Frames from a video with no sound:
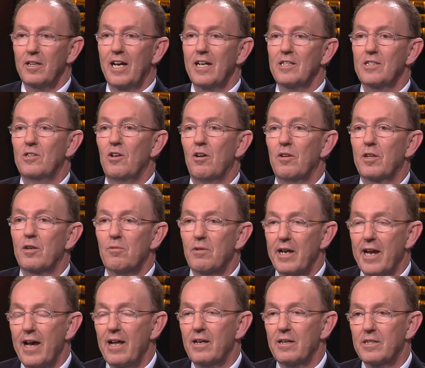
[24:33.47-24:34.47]
That's not the
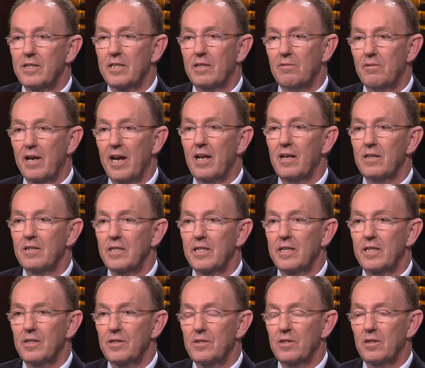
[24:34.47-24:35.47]
reality. The
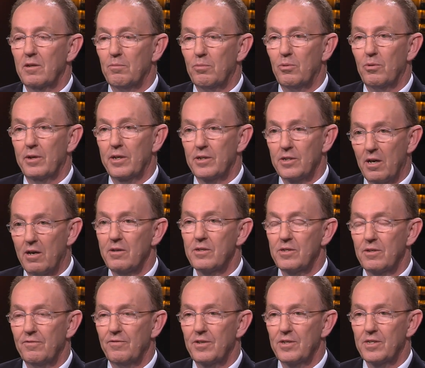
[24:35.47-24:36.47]
reality is that employers are
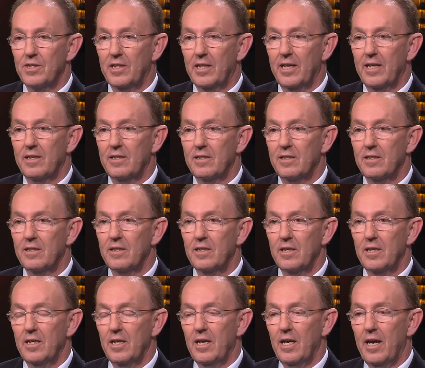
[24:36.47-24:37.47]
sophisticated.
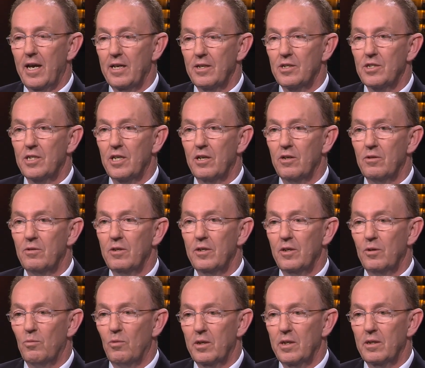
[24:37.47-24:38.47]
And so
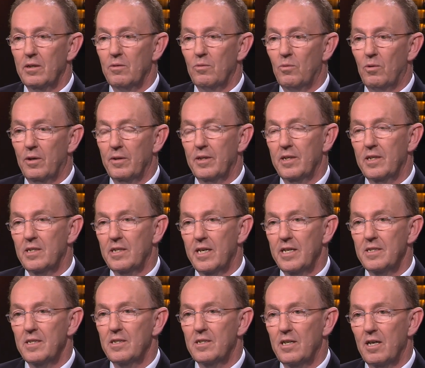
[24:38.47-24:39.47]
what these
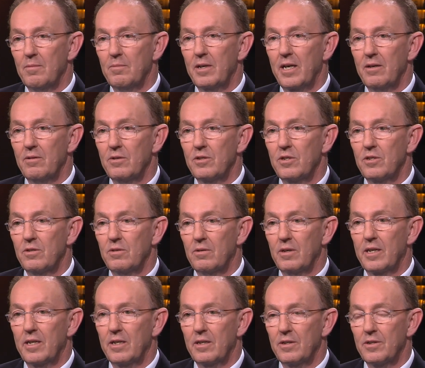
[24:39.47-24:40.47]
cases come down to
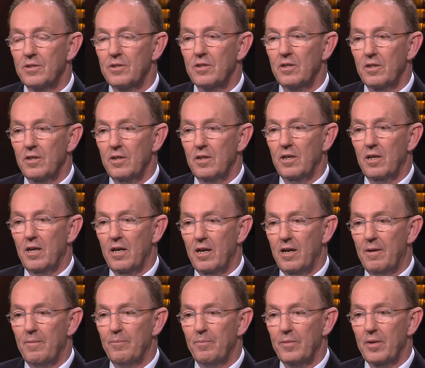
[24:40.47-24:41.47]
is
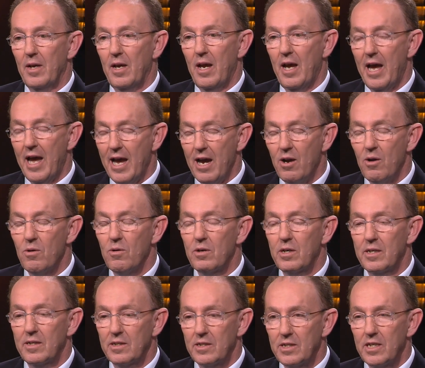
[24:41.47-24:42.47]
how
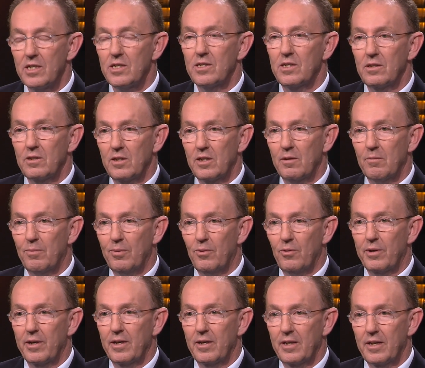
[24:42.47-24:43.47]
consistent the
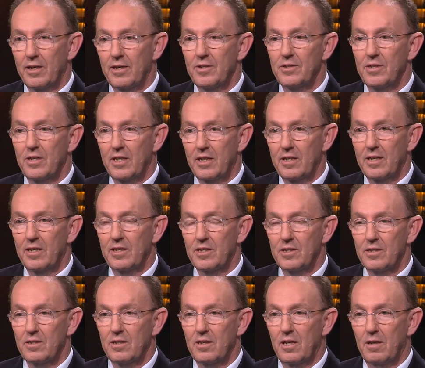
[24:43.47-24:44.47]
employer is in
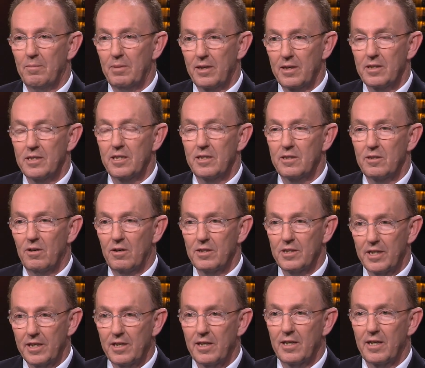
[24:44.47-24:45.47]
its ability to
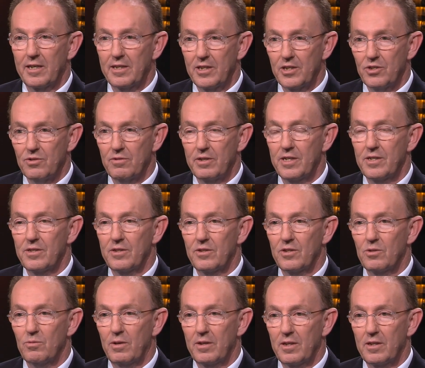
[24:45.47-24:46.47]
articulate its
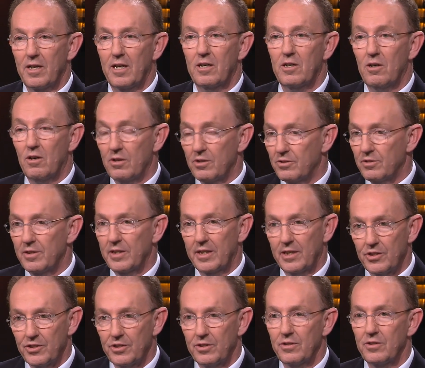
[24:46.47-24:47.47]
reasons, whether there are
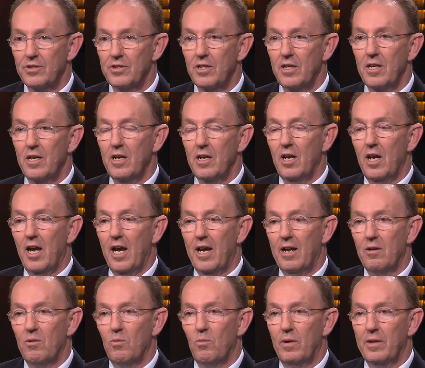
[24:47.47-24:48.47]
contradictions,
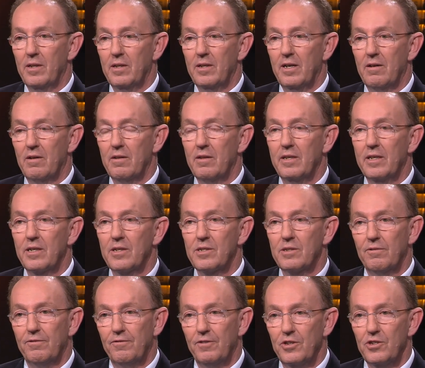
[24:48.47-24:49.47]
and whether there are things
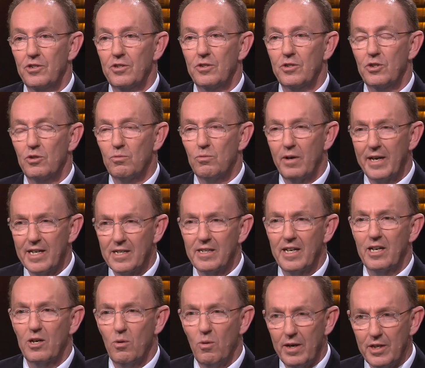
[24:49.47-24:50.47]
sufficient to raise
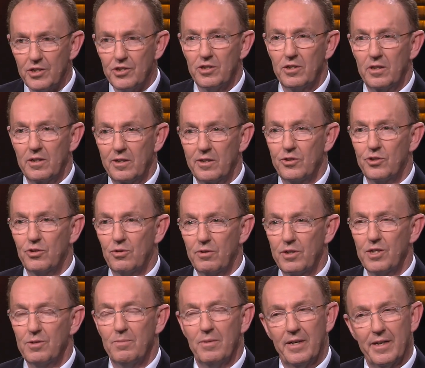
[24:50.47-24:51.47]
a question in a
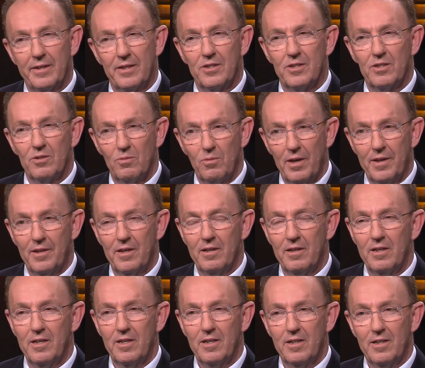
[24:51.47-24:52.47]
jury's mind as to
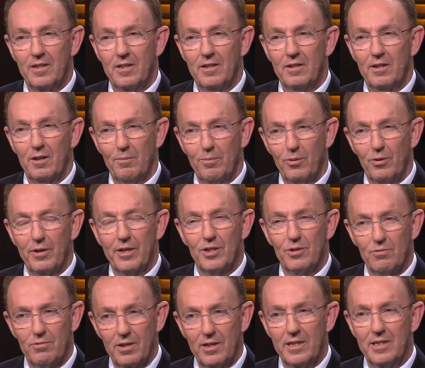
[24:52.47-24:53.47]
whether the employer
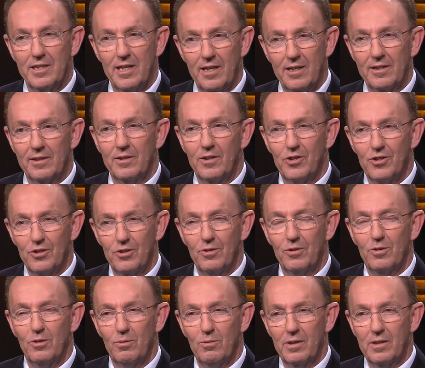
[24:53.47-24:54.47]
is really telling the
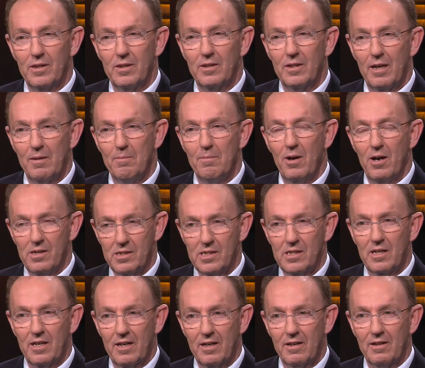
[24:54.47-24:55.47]
truth or whether they're
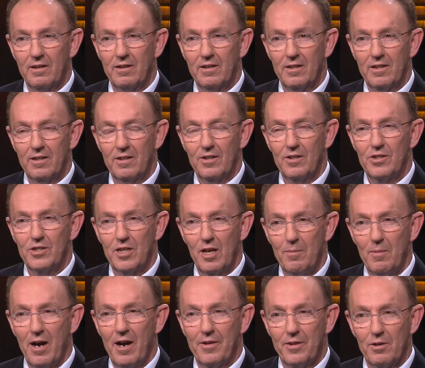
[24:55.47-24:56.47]
masking
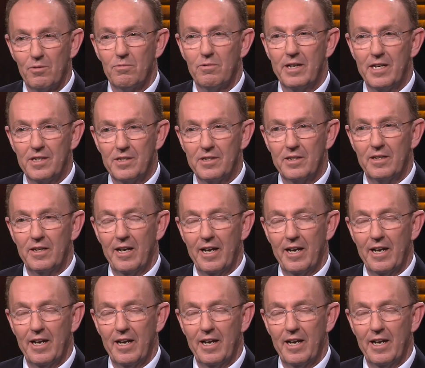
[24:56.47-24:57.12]
some other reason.